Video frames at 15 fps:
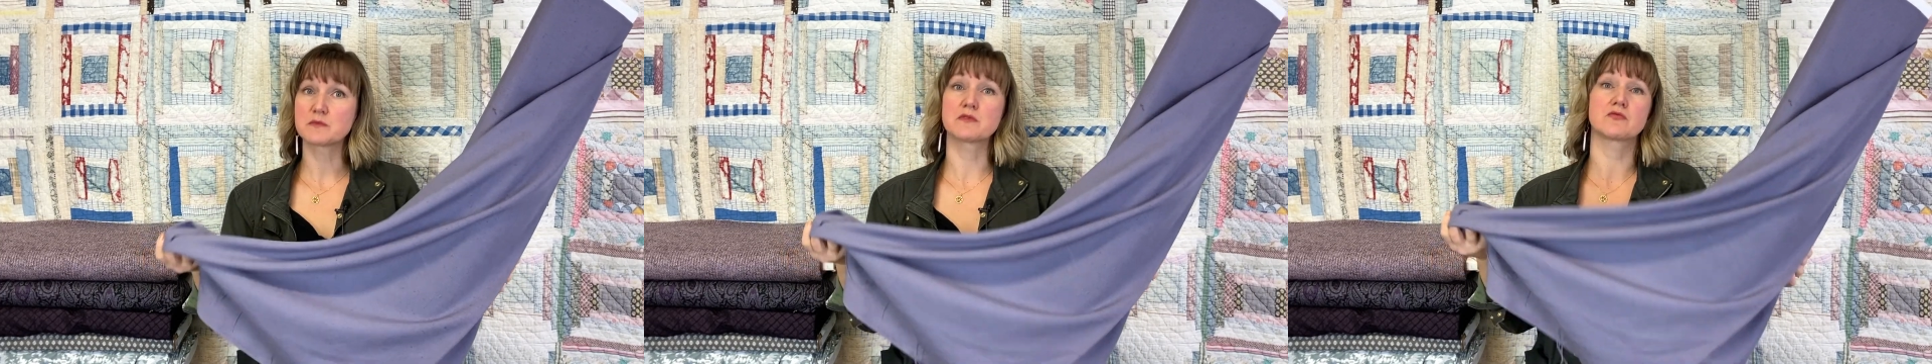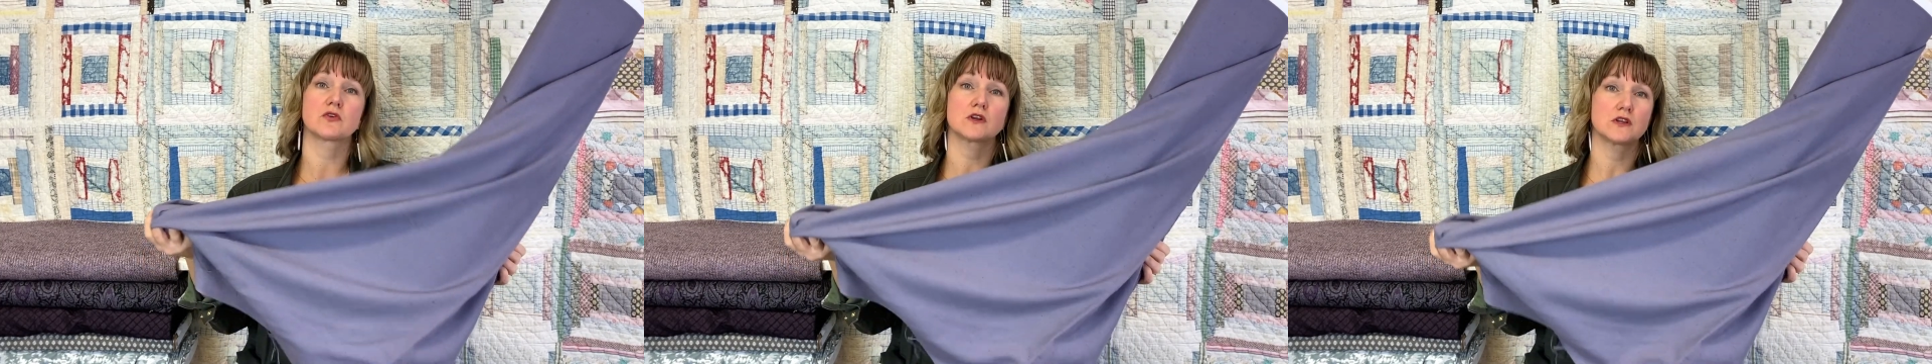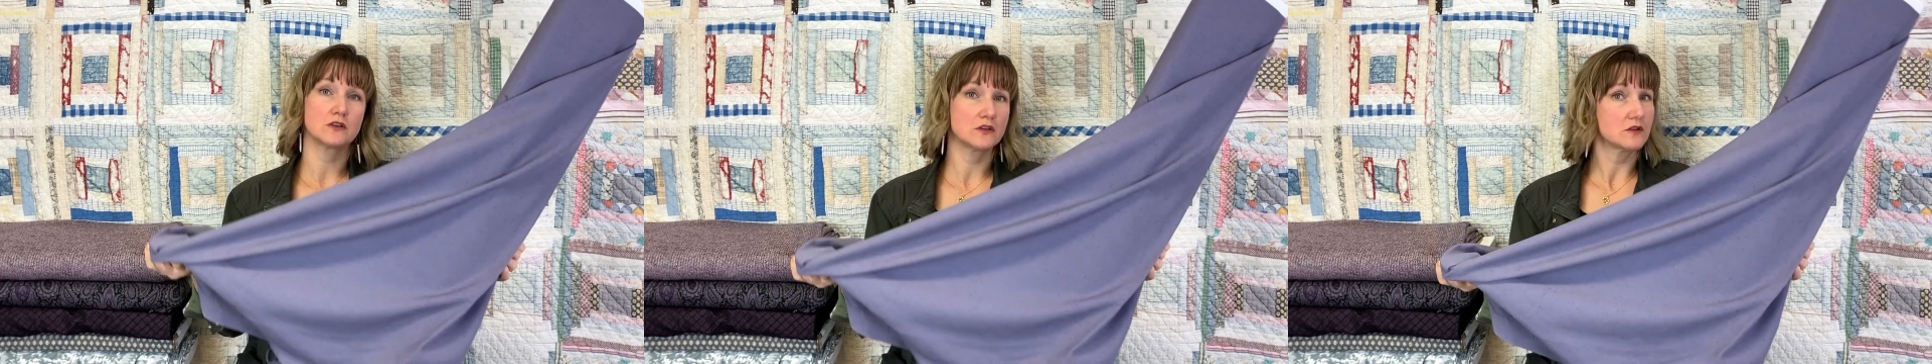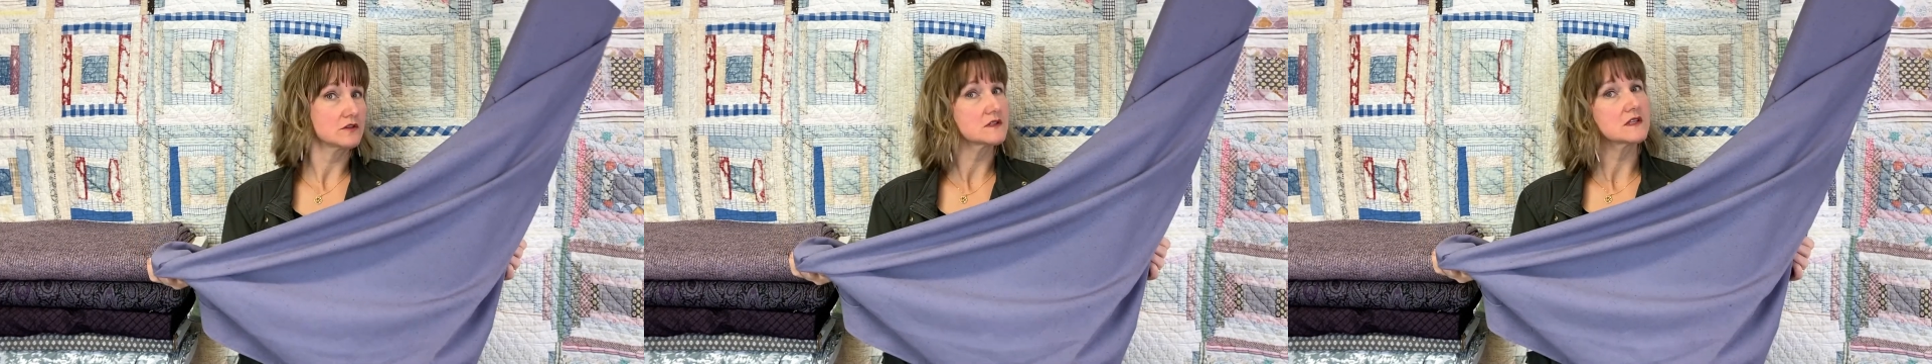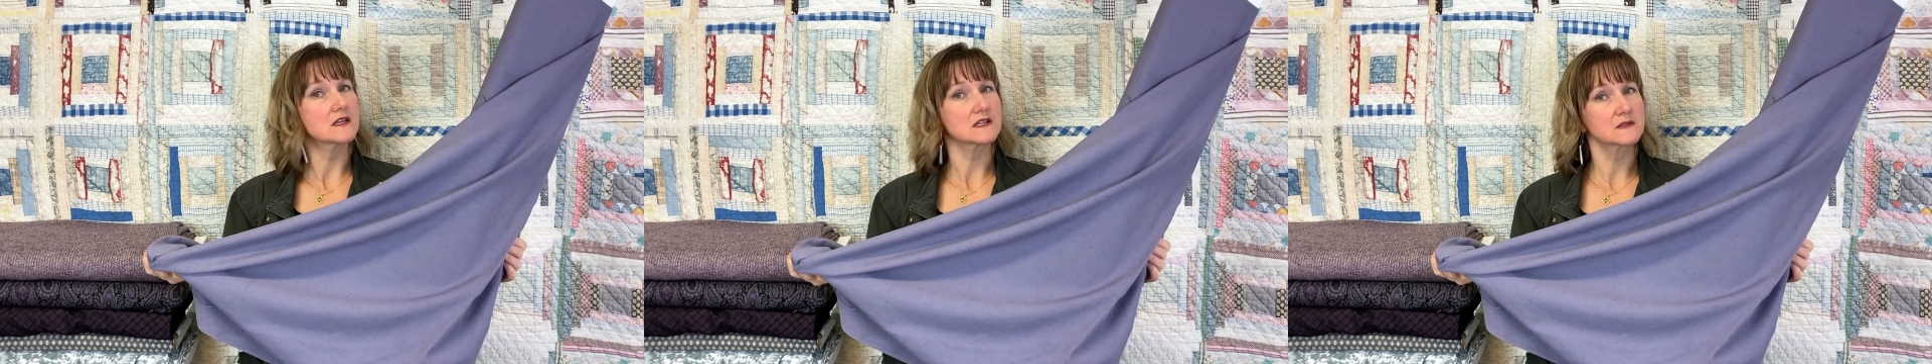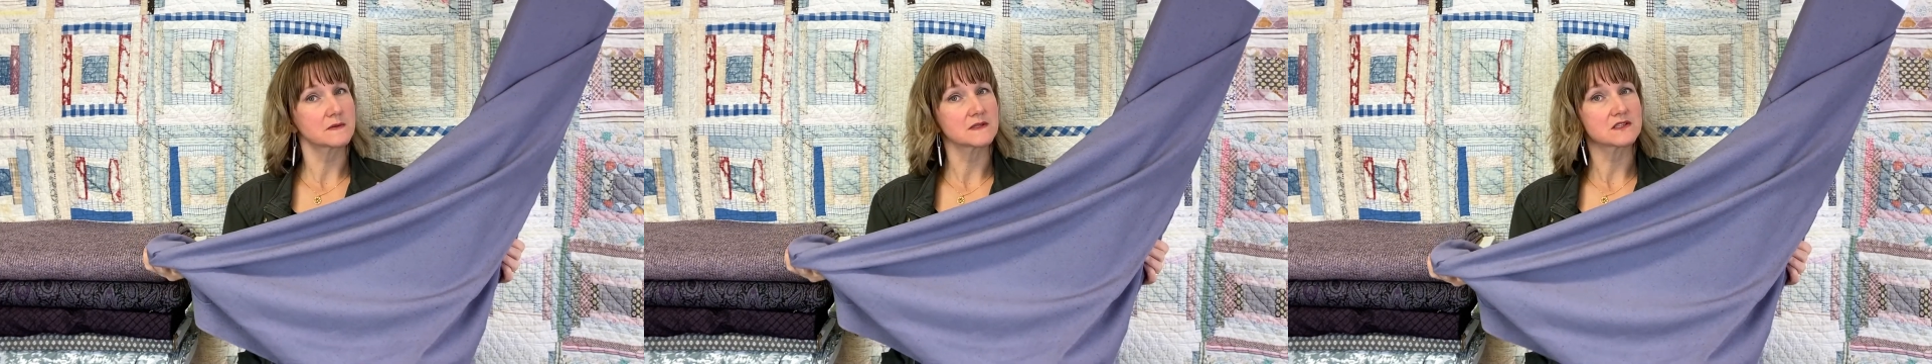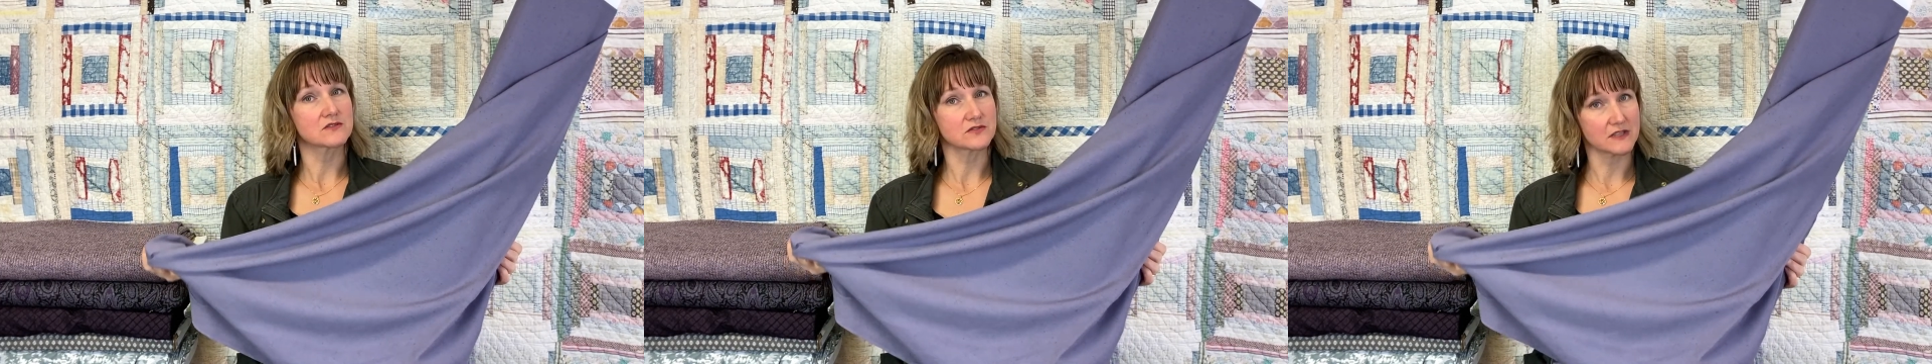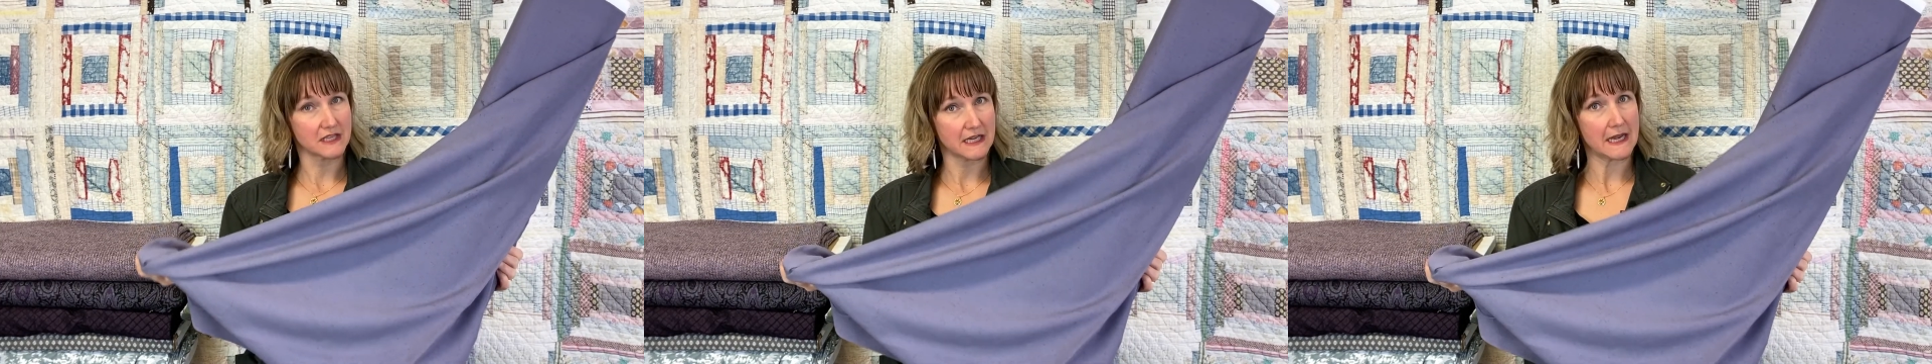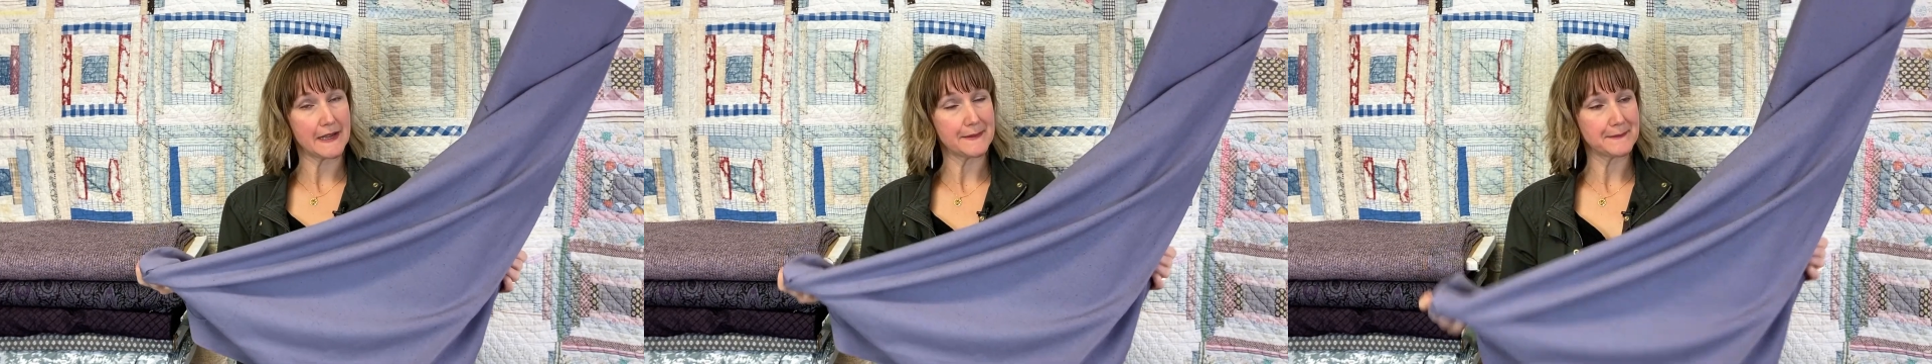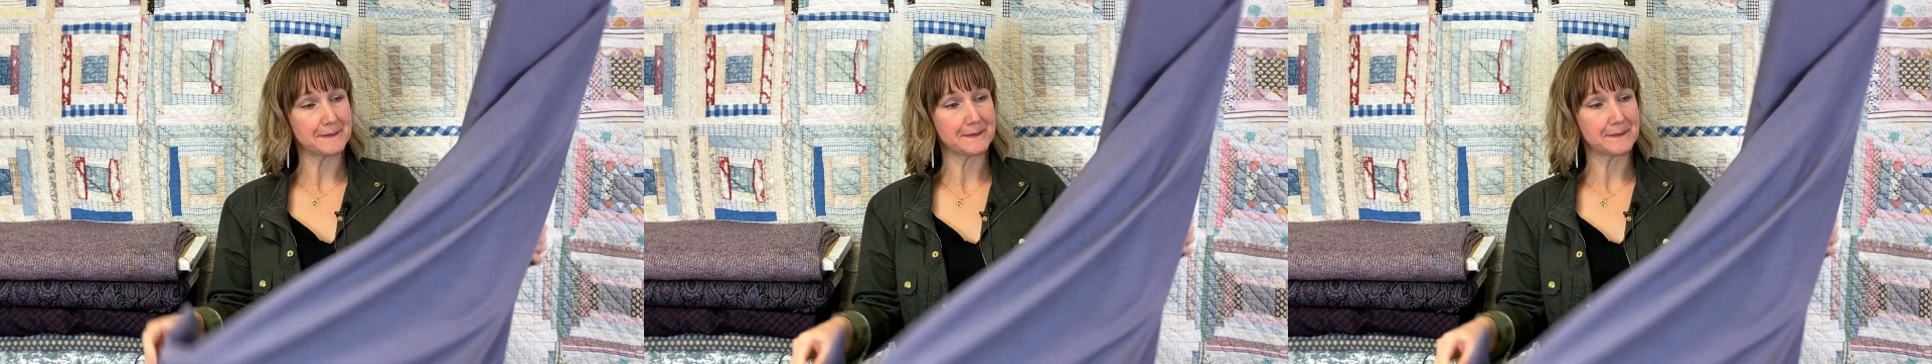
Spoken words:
before you use the expensive linen.